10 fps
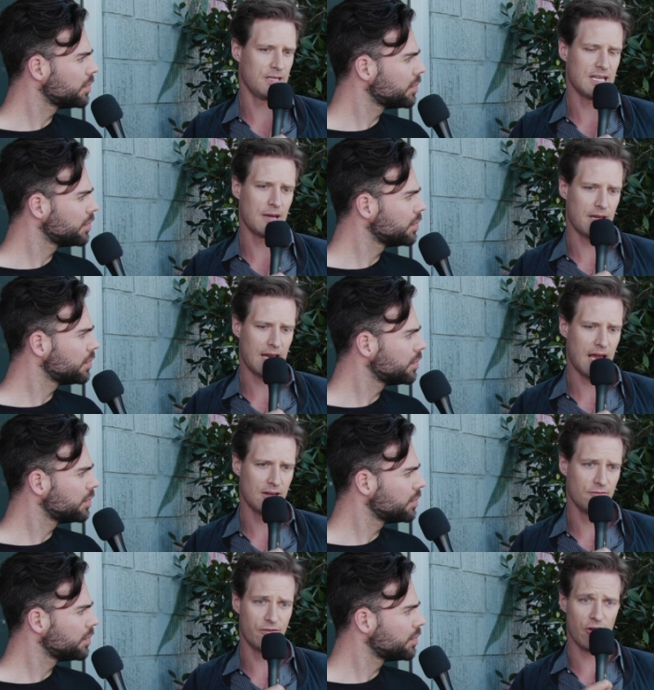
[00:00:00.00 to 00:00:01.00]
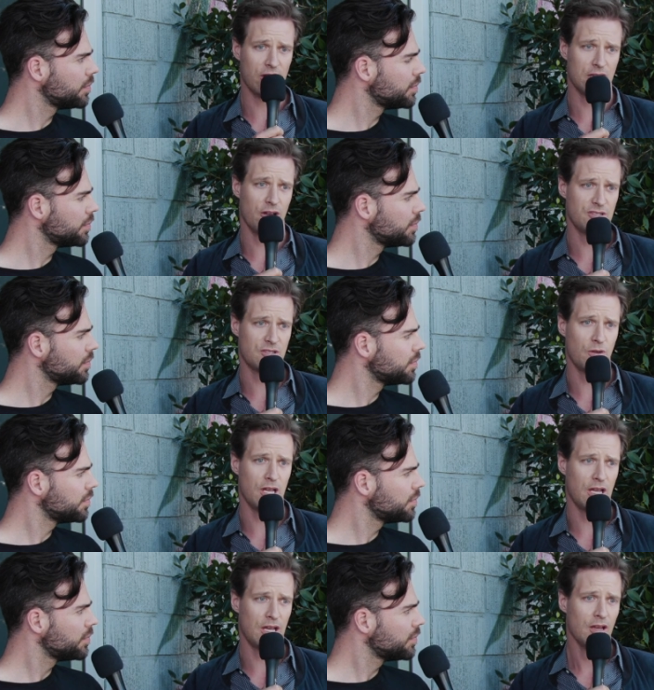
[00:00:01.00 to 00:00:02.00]
Speaker 1: Midtown Manhattan, very close to
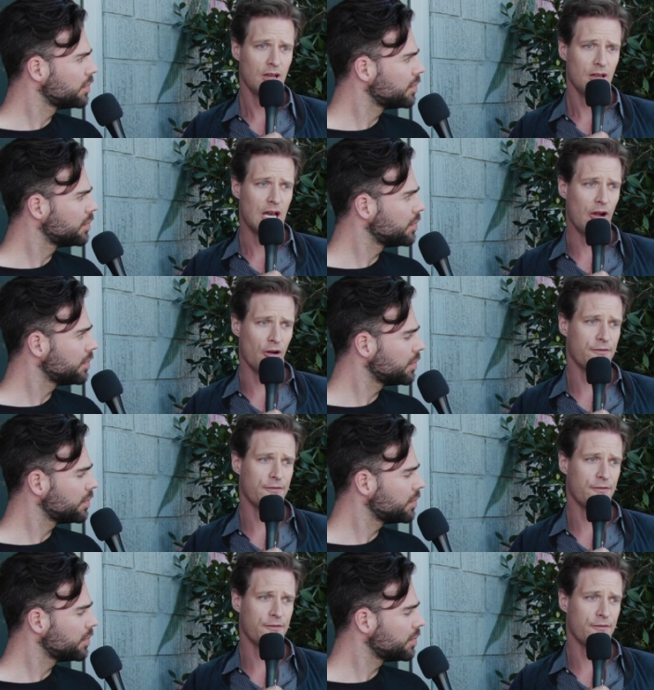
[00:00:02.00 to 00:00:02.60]
where our